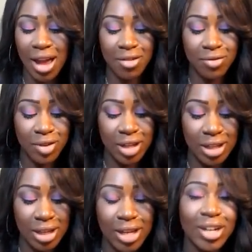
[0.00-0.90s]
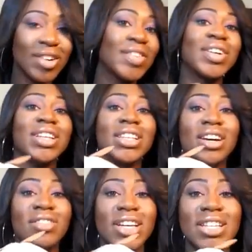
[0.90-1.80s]
I really, really
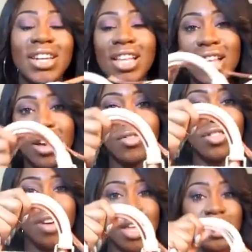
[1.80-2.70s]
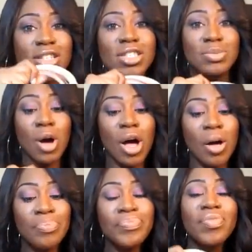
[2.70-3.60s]
love it. And I love the fact that it's
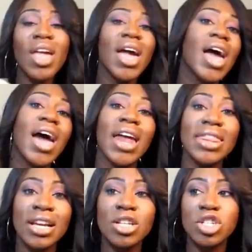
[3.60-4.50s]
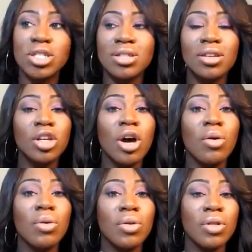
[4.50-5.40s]
small. And I think it's just, you
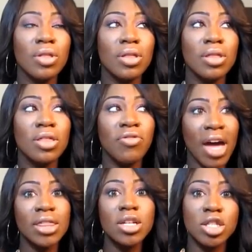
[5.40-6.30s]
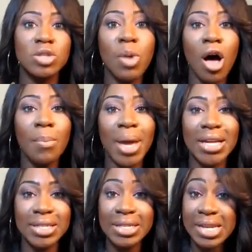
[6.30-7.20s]
know, the fact that it's small
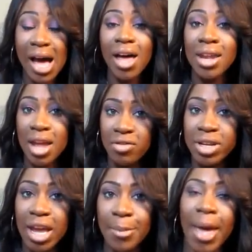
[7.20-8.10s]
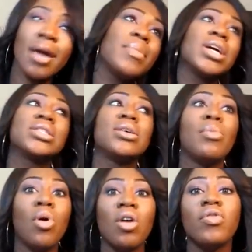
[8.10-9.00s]
makes it not an everyday bag. It makes it
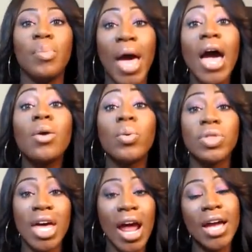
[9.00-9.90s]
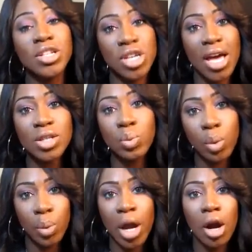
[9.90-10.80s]
more of a bag that I just
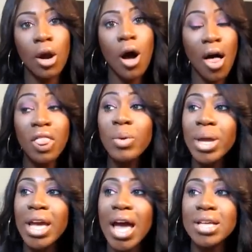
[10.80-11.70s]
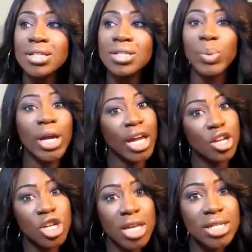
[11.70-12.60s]
will wear on the weekends when I
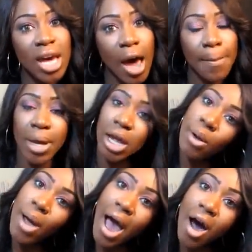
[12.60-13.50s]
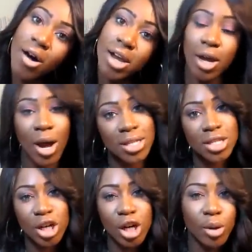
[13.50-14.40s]
get dressed up and I go out and I go out to
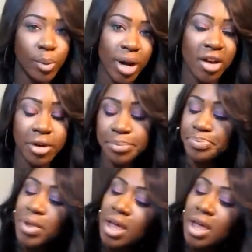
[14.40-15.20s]
dinner, whatever.